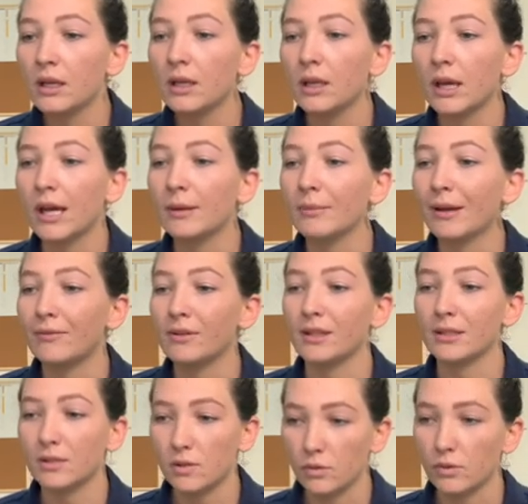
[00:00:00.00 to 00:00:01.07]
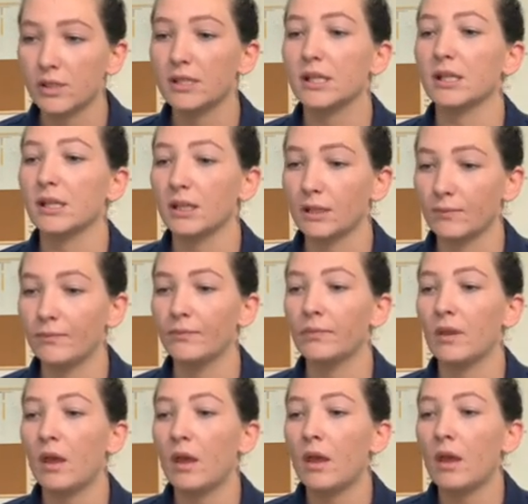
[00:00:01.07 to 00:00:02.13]
having that storytelling.
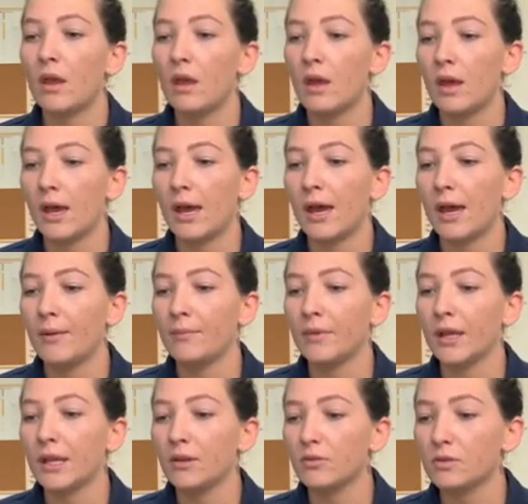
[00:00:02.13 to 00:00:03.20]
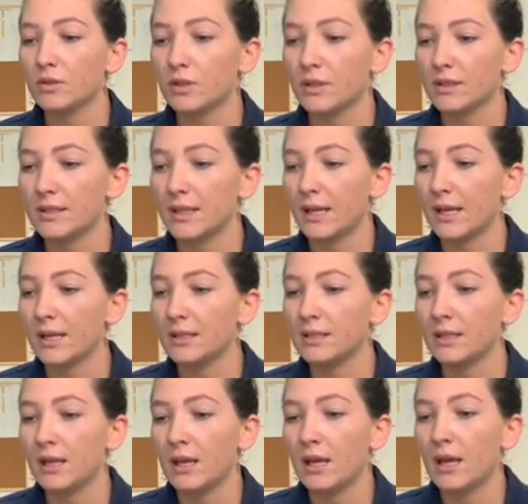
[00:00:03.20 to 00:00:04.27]
He also said
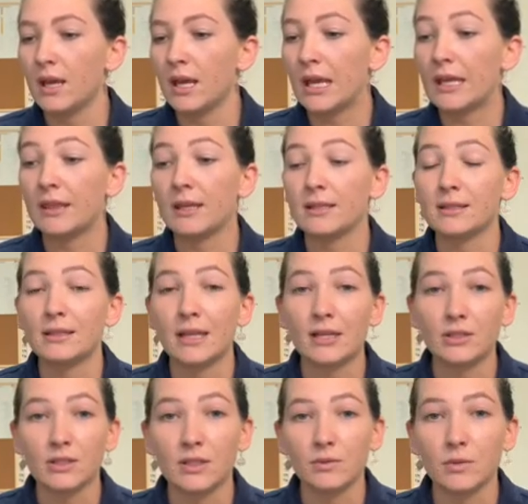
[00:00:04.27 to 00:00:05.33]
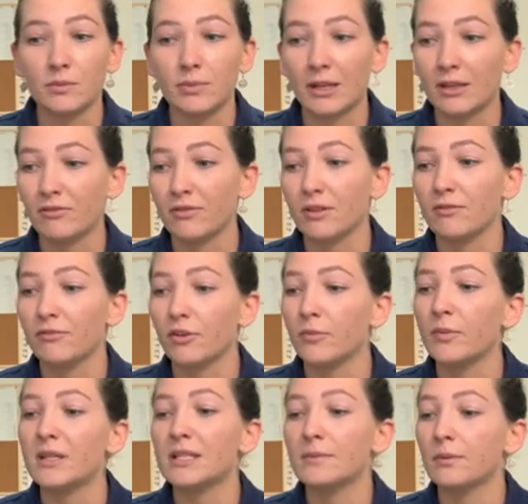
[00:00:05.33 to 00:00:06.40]
he thinks teachers would benefit from
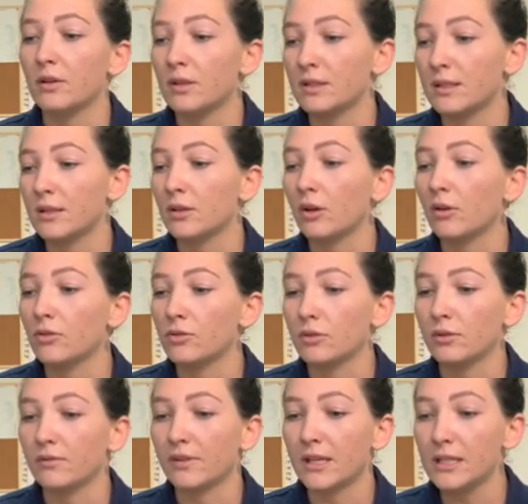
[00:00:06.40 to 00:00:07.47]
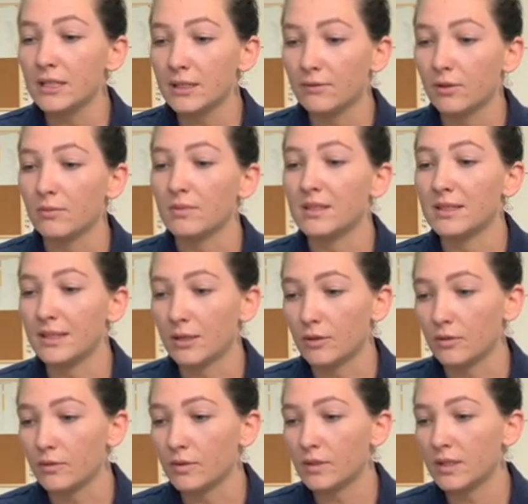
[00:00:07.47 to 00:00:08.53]
experiencing cultural events for
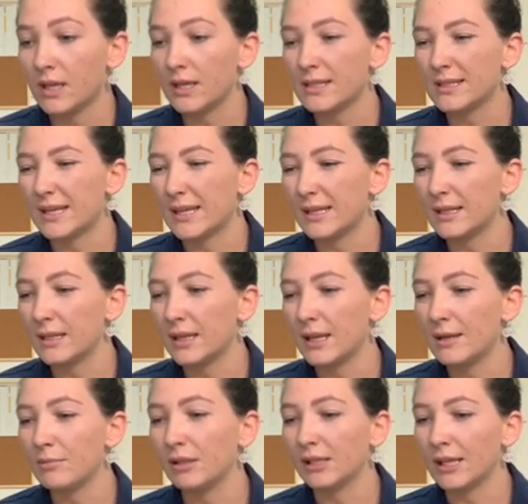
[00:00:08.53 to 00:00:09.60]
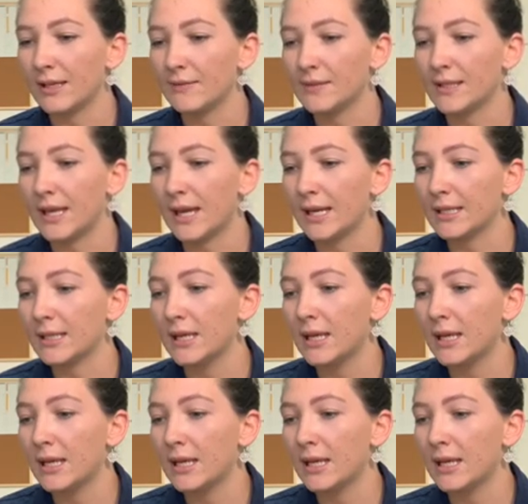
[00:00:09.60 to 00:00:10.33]
themselves. He said he believes that